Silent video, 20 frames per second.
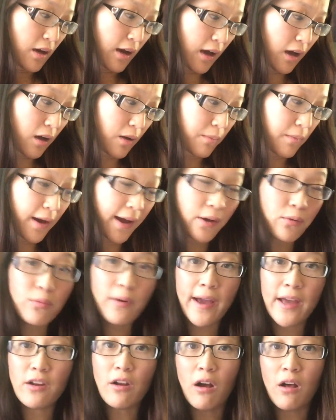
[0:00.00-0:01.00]
I
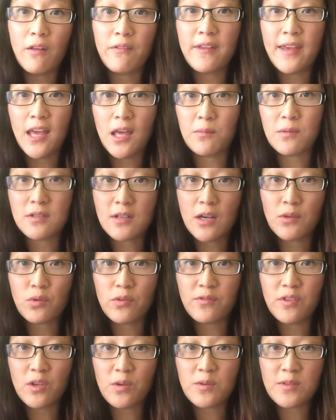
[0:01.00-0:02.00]
read all the Amazon
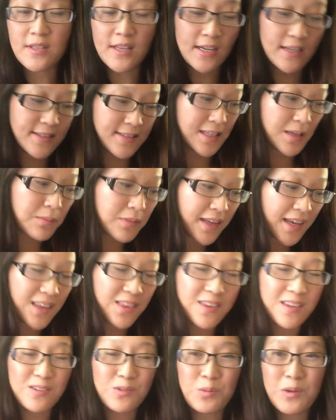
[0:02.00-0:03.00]
reviews and it seemed
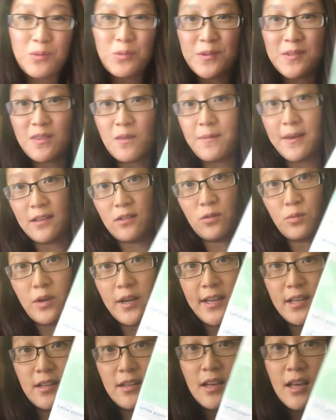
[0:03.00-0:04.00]
like this one was the best
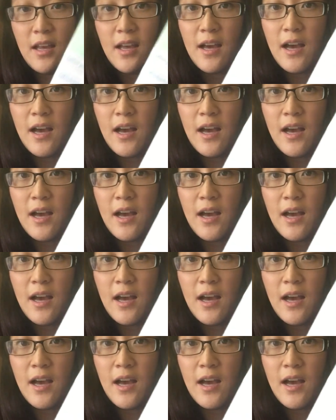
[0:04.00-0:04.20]
one.